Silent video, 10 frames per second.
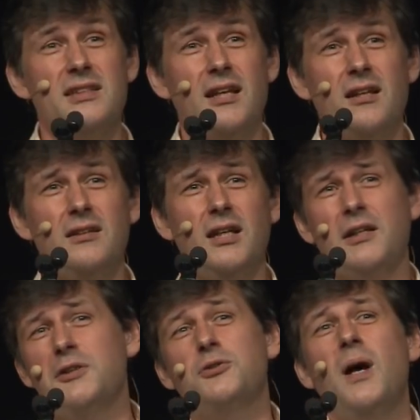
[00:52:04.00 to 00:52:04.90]
to get
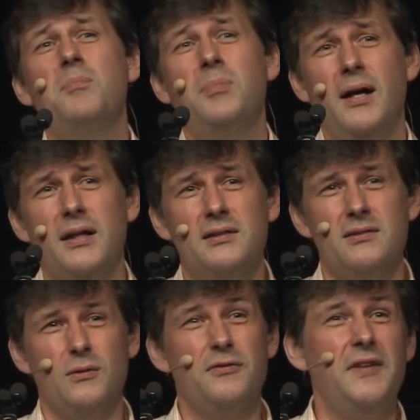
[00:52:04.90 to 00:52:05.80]
online on
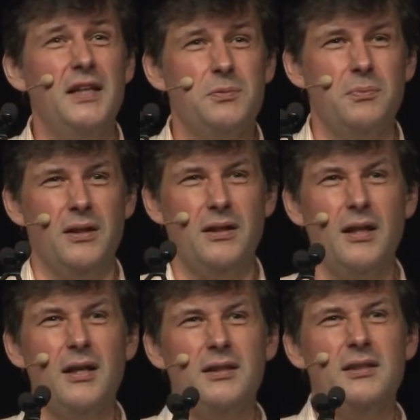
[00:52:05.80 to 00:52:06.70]
Dropbox or Facebook,
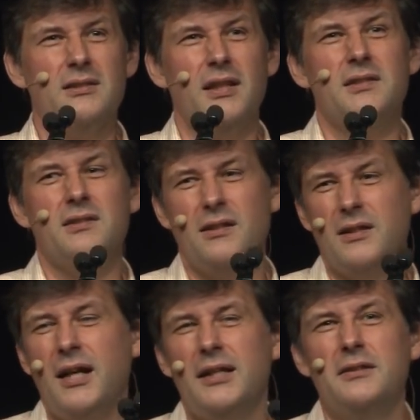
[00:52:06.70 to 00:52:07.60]
these sites that
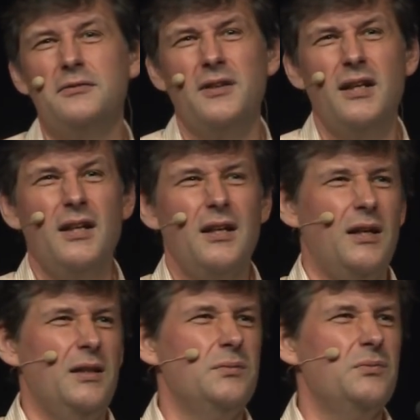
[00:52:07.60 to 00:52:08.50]
are kind of
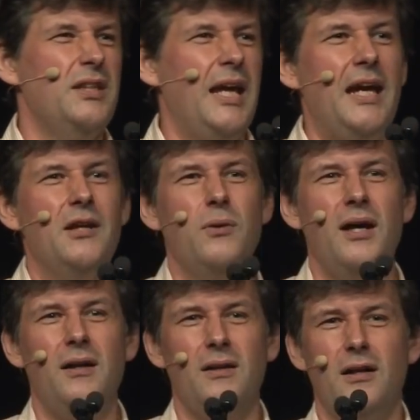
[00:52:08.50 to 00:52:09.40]
uh, the
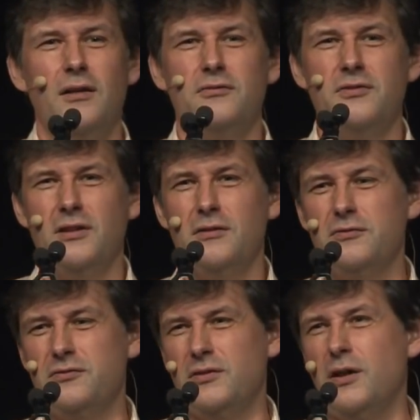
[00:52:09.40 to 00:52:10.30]
AOL of,
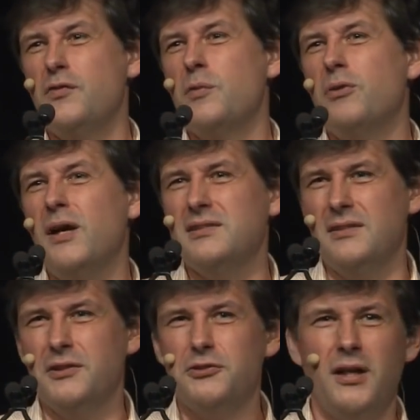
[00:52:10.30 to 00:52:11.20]
of, of the
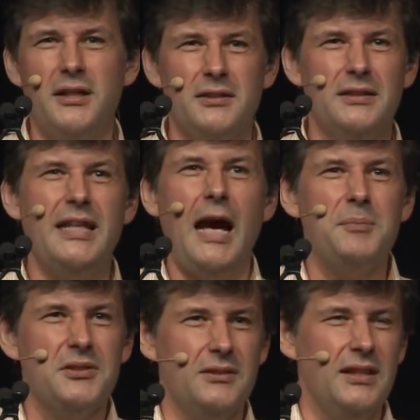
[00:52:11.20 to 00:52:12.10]
present. They're trying to
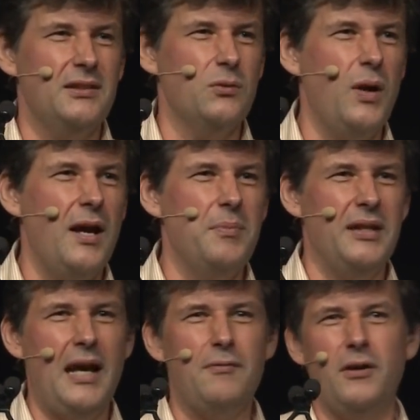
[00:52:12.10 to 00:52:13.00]
encapsulate the web
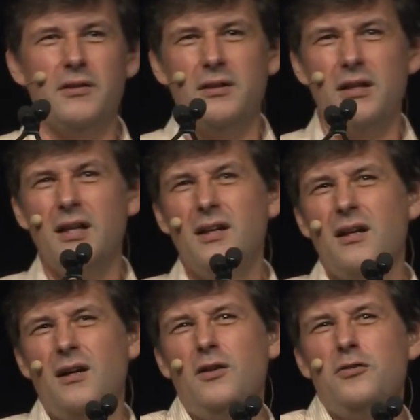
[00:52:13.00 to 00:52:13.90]
and have all, the,
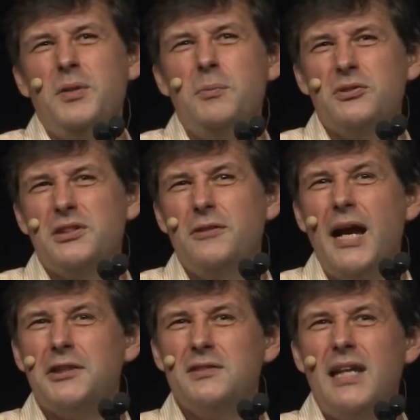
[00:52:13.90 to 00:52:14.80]
all of people's
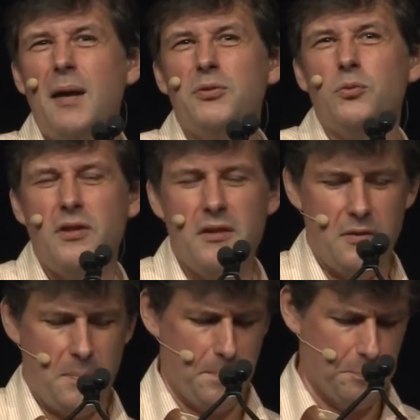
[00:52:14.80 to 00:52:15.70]
interactions happen
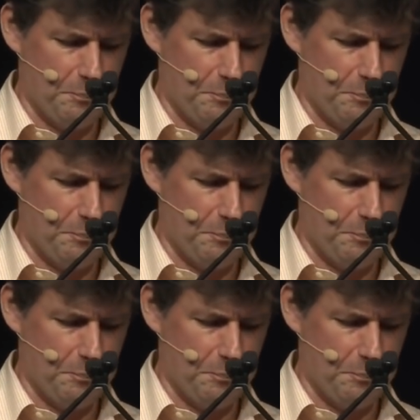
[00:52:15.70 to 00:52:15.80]
within them.